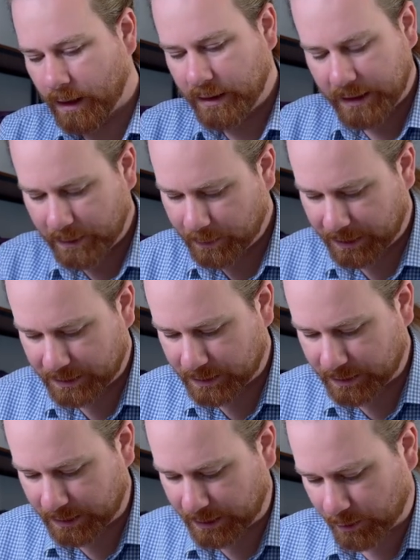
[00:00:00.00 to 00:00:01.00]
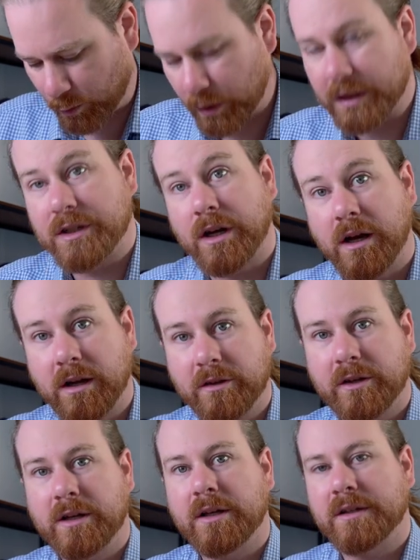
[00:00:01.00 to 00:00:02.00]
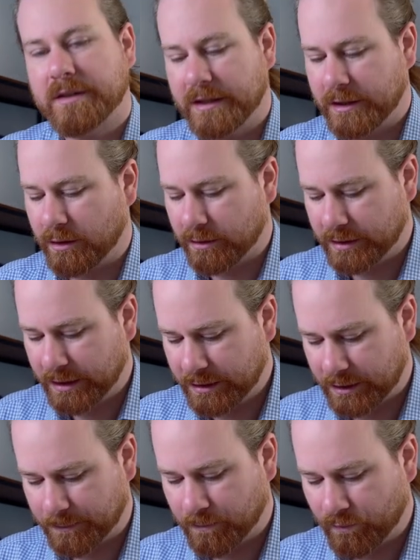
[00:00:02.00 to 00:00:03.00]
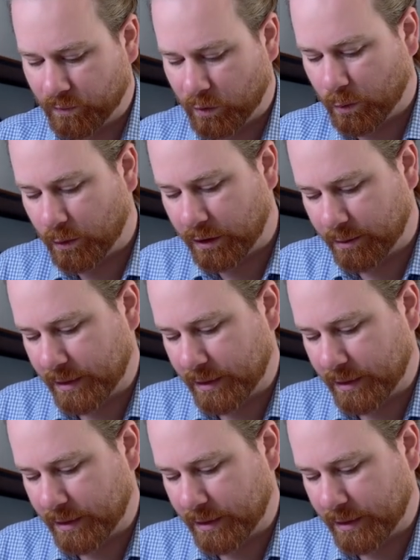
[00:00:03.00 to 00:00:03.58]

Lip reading: Now we need to see which are the acidic oxides, what are the